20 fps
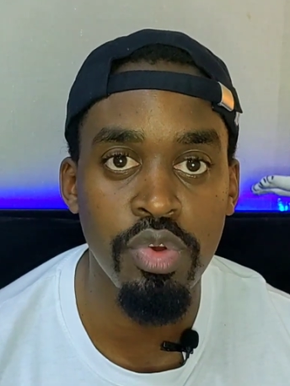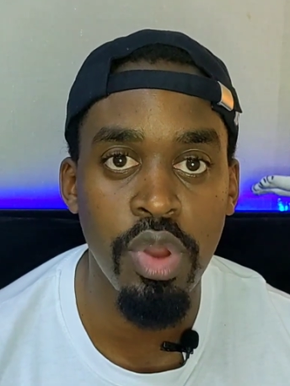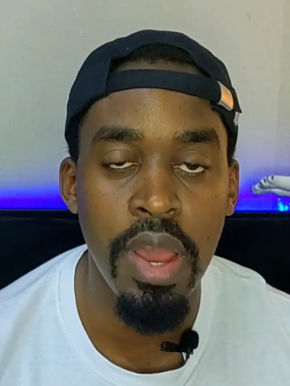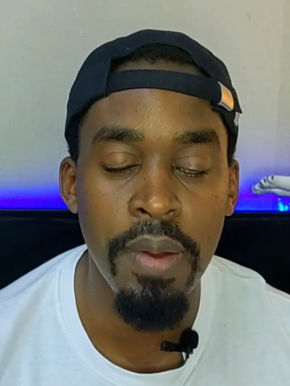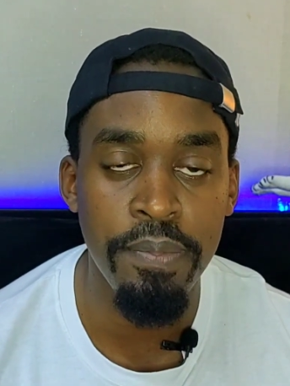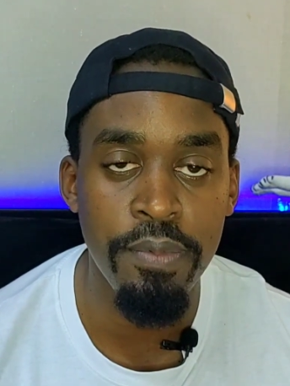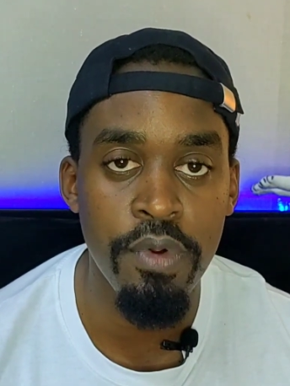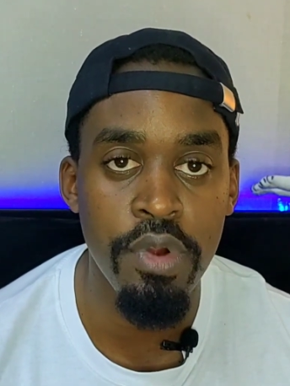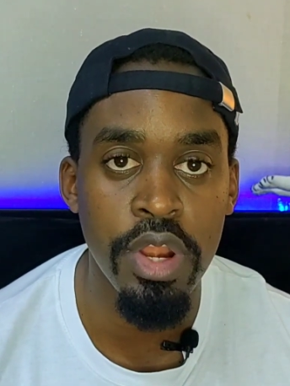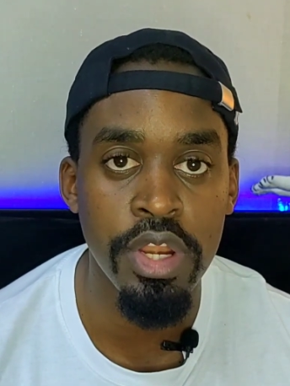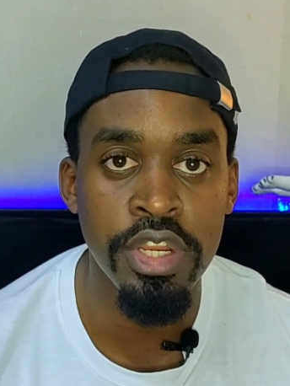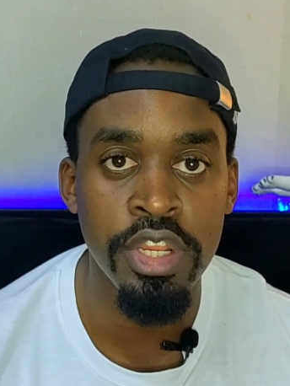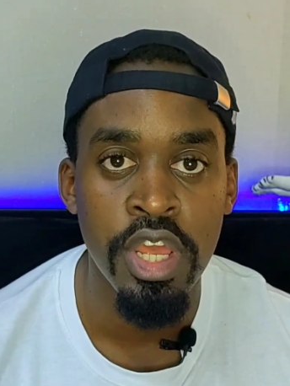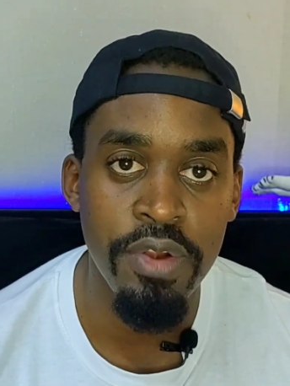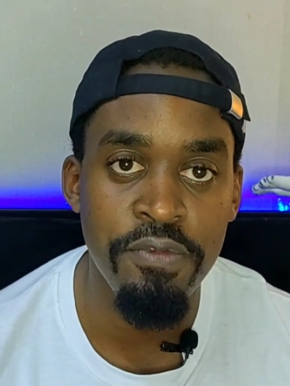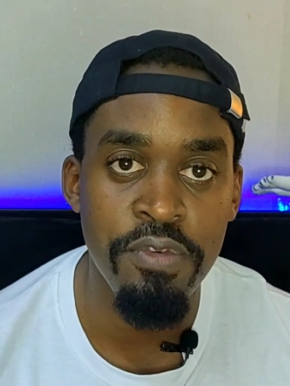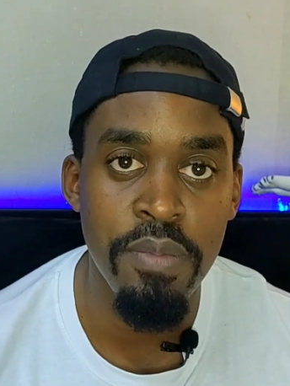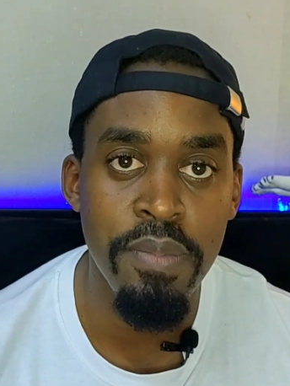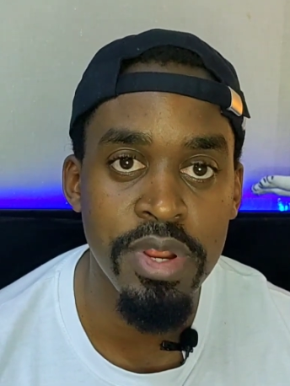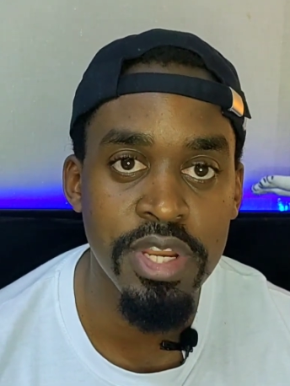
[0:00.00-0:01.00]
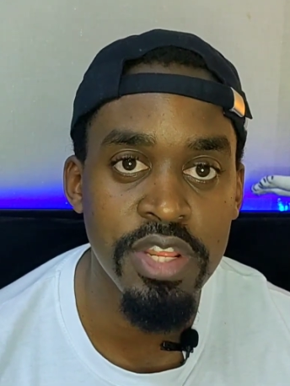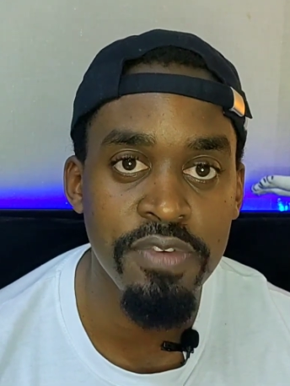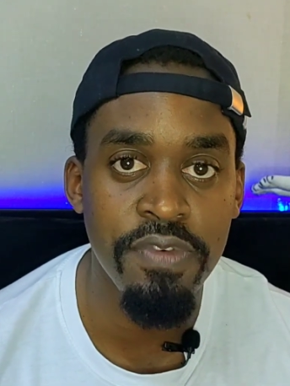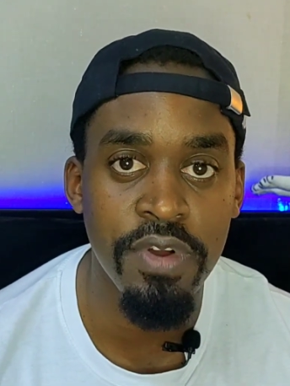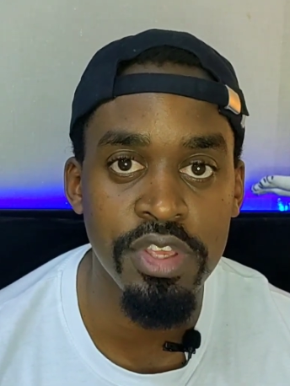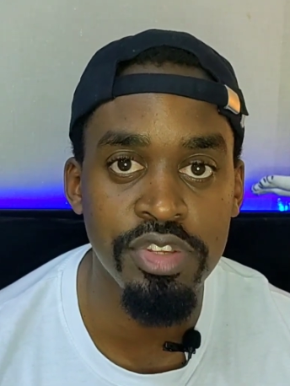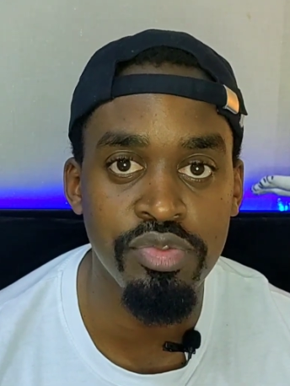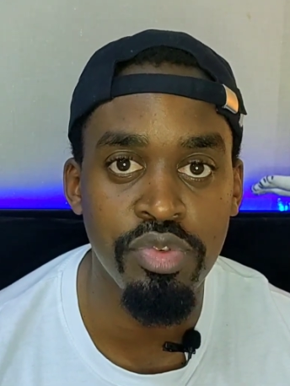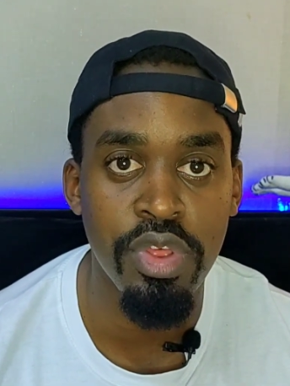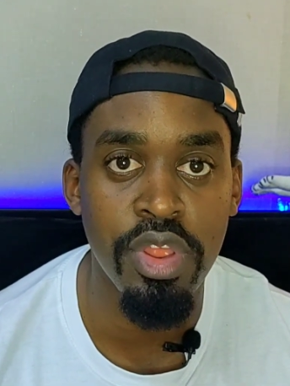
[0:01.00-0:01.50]
to upgrade from a
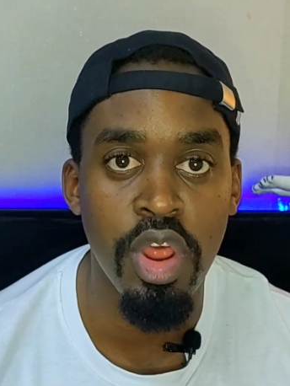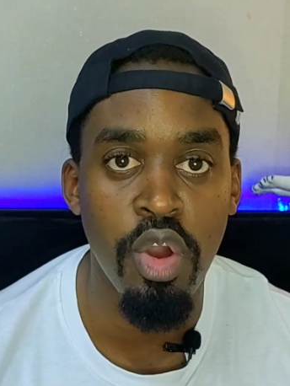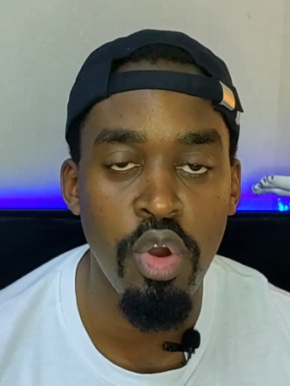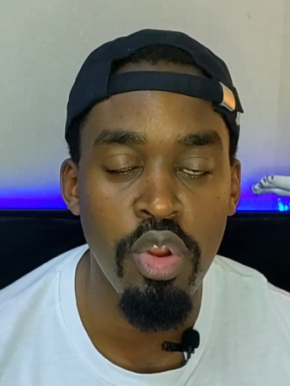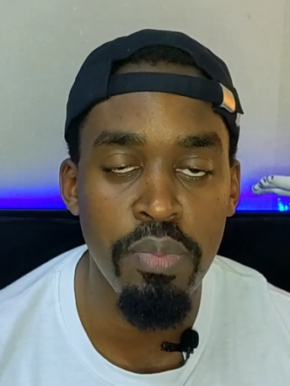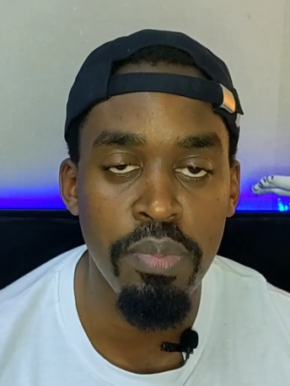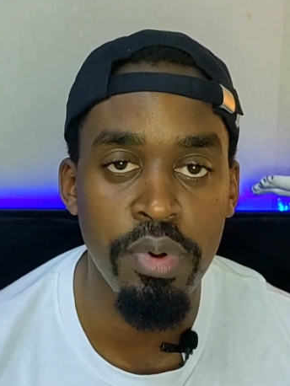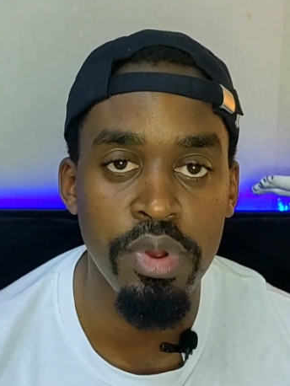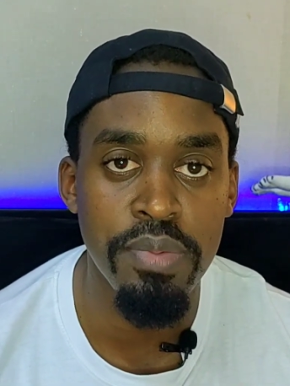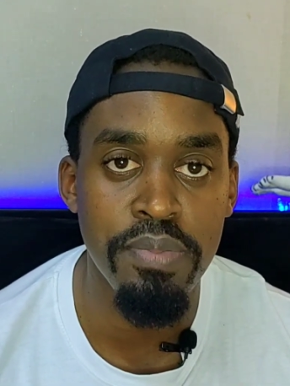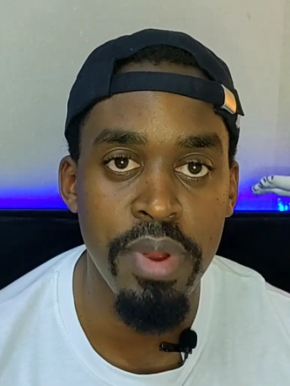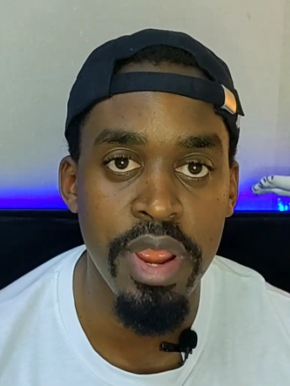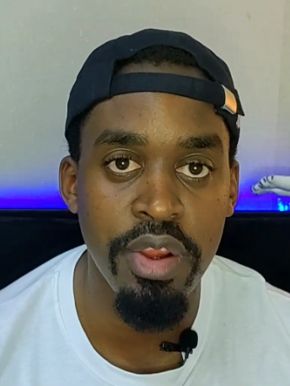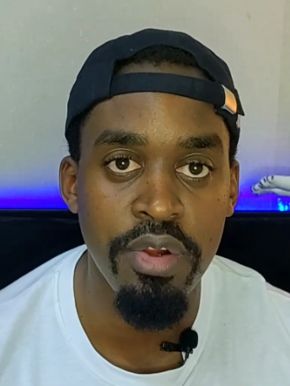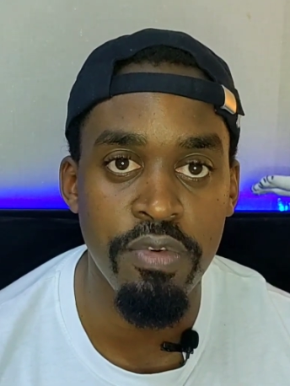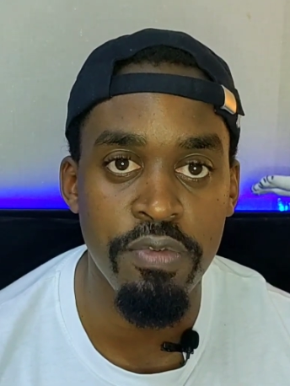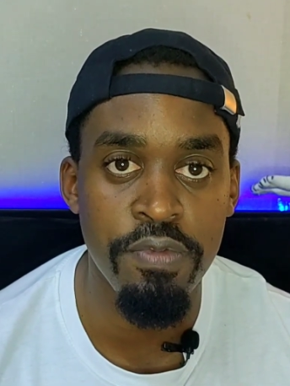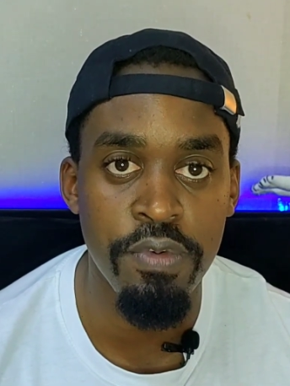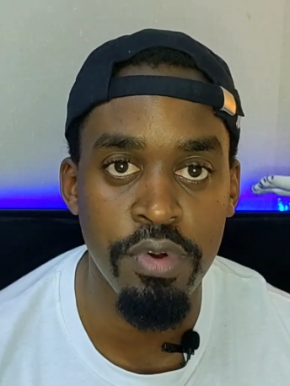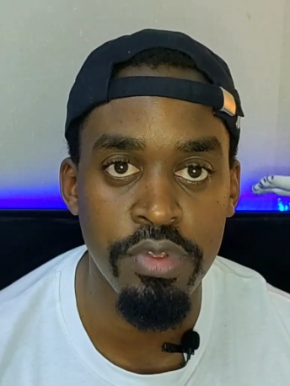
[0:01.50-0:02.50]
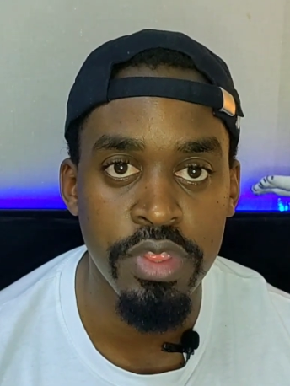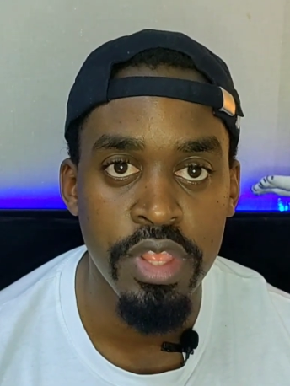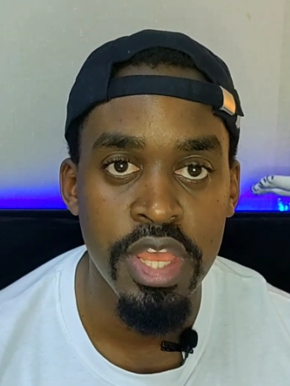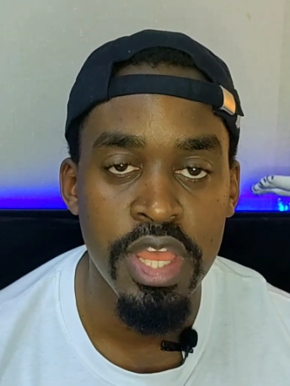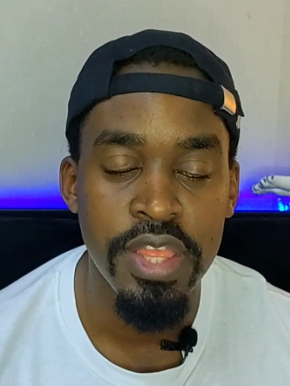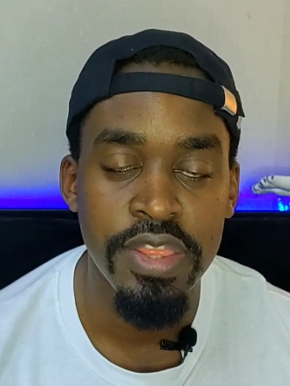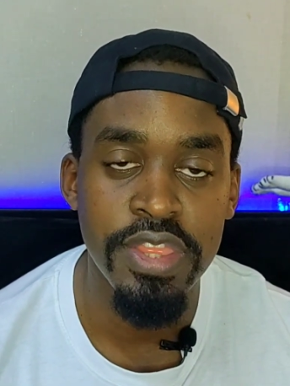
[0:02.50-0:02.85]
device with an onboard microphone,